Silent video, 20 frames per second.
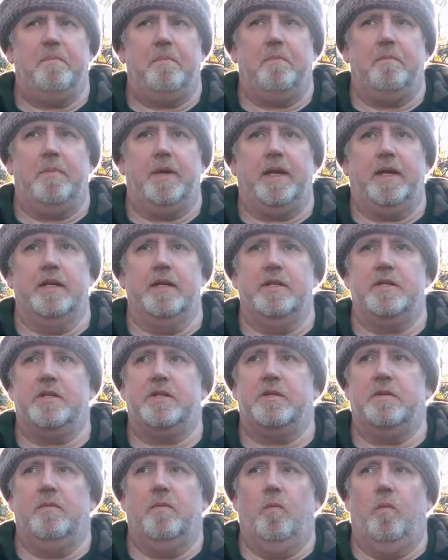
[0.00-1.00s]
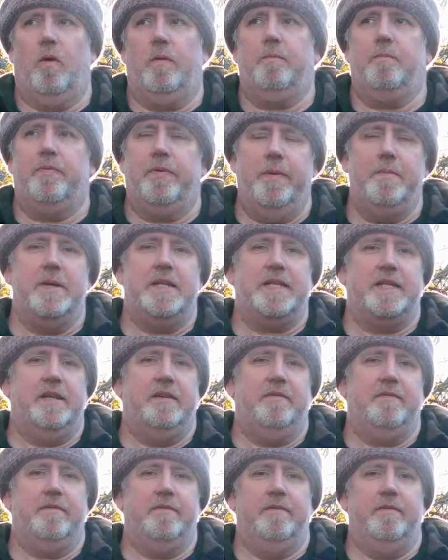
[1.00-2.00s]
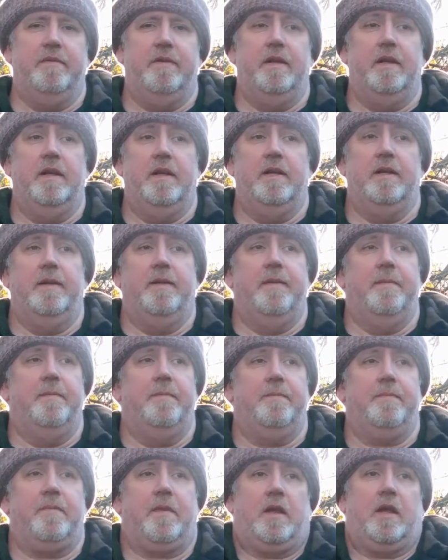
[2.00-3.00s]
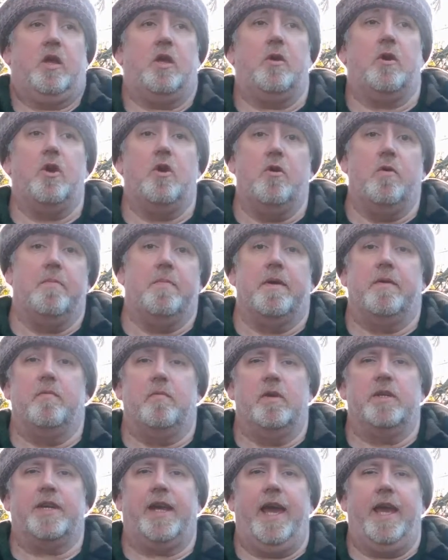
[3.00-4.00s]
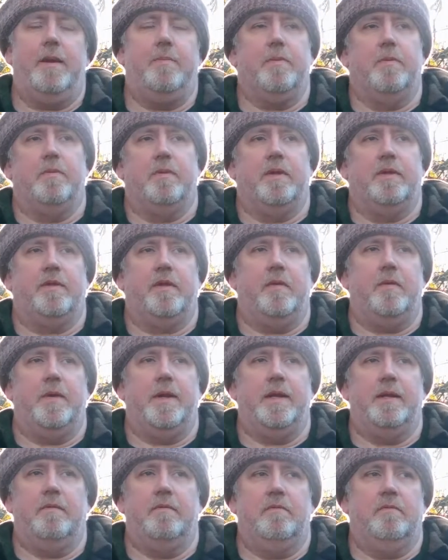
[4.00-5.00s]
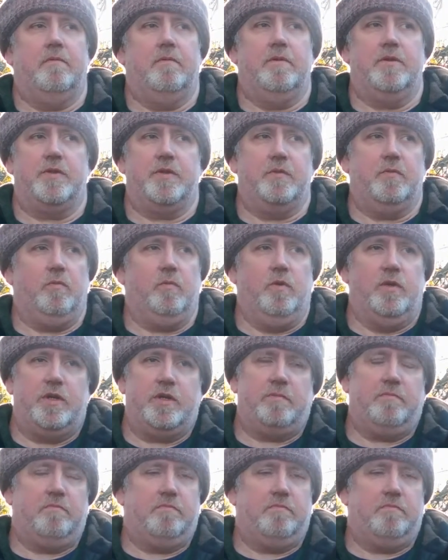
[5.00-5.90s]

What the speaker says: because what primitive human was capable of doing was